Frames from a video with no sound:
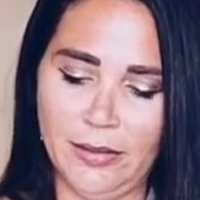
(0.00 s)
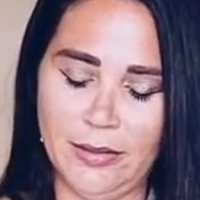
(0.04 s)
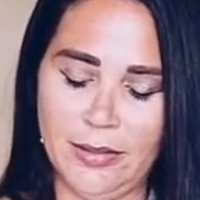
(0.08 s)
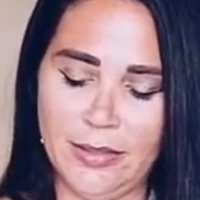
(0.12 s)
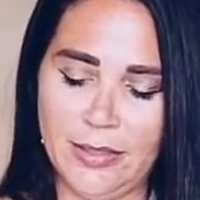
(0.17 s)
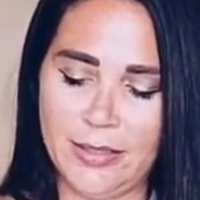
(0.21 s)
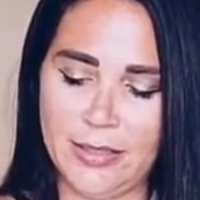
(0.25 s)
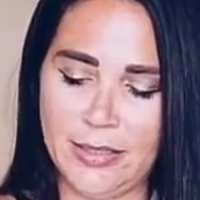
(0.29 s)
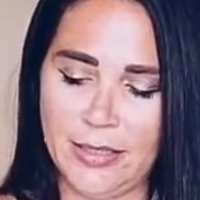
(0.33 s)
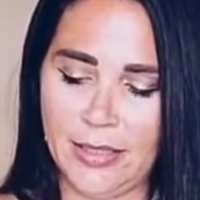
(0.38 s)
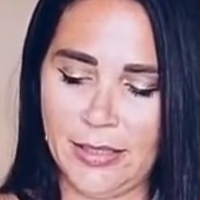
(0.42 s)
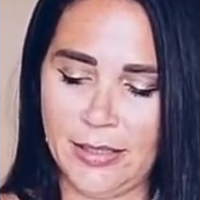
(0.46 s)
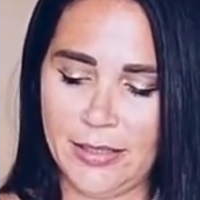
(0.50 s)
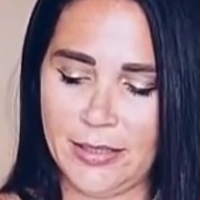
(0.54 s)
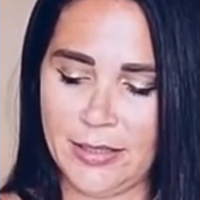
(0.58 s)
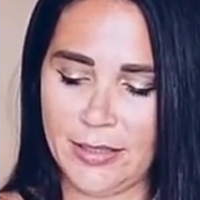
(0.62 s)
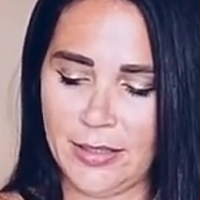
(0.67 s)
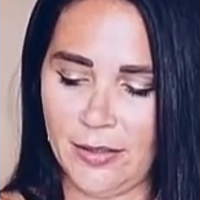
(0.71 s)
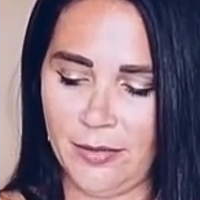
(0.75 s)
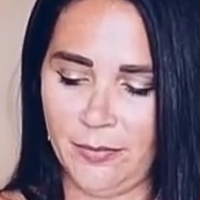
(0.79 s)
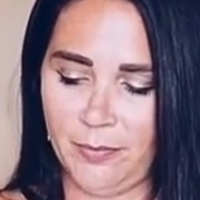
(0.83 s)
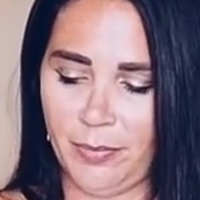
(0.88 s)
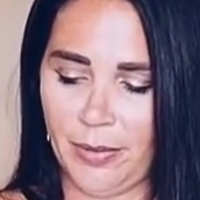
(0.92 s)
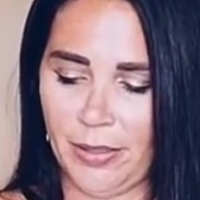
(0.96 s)
Six
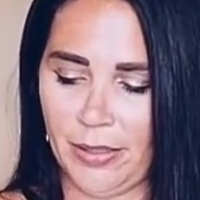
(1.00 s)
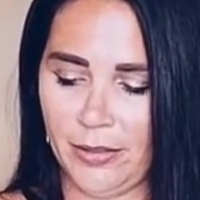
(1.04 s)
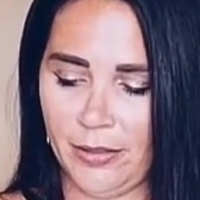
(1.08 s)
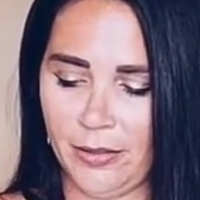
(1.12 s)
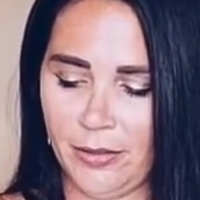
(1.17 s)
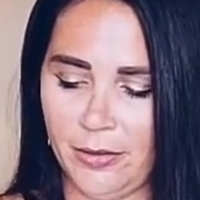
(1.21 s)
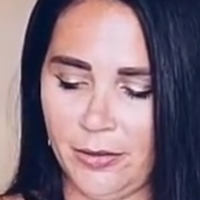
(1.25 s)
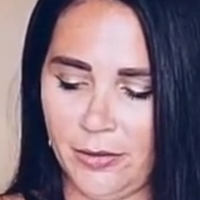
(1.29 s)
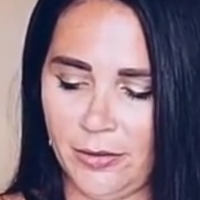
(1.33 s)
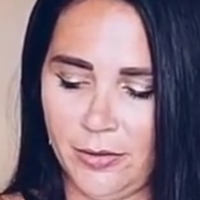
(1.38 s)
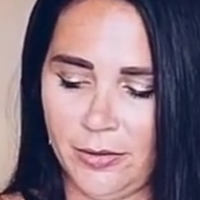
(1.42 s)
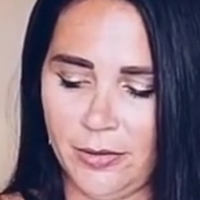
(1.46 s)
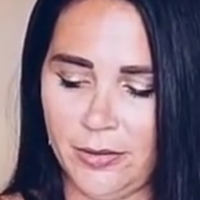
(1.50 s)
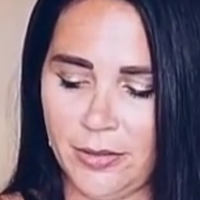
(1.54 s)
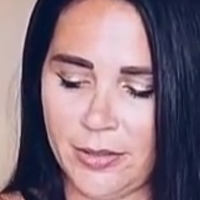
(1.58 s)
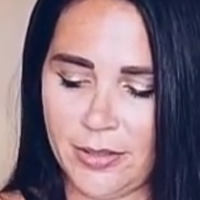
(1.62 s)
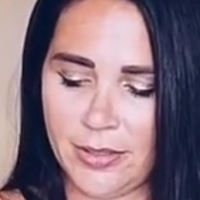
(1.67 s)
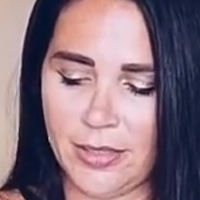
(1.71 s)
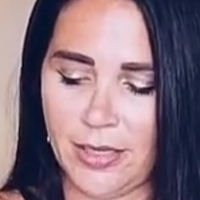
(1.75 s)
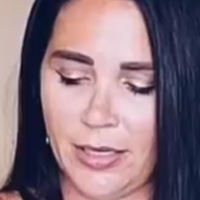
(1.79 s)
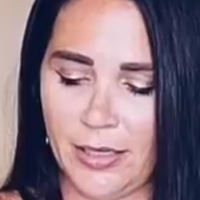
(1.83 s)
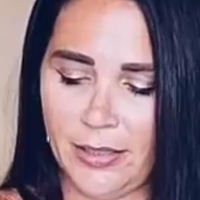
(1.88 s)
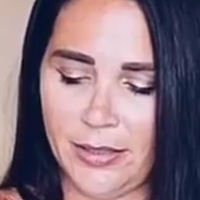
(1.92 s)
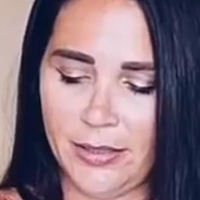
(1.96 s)
of
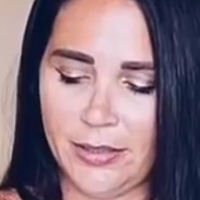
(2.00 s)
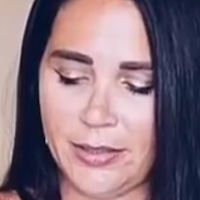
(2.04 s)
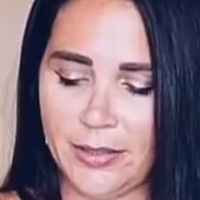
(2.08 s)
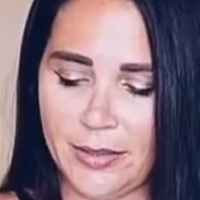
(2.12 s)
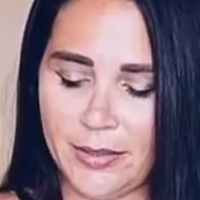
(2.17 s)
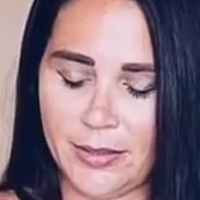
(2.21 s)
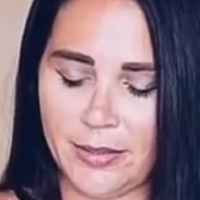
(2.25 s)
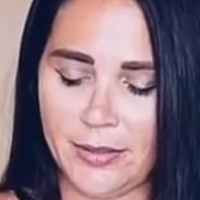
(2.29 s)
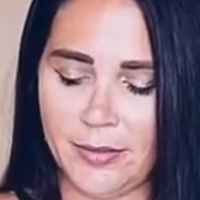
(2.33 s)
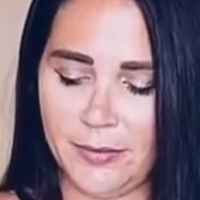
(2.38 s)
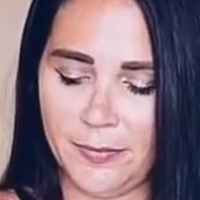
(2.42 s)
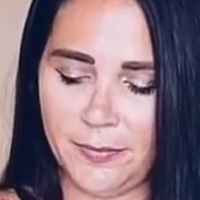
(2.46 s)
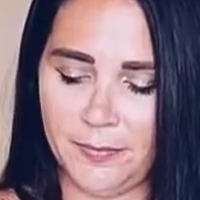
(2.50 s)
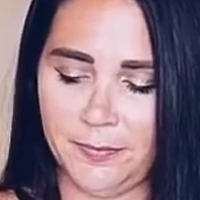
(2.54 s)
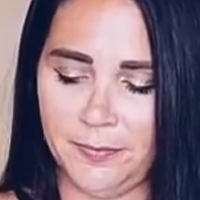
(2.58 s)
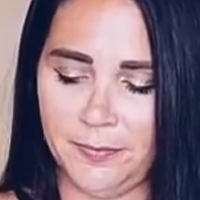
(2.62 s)
Pentacles, nice.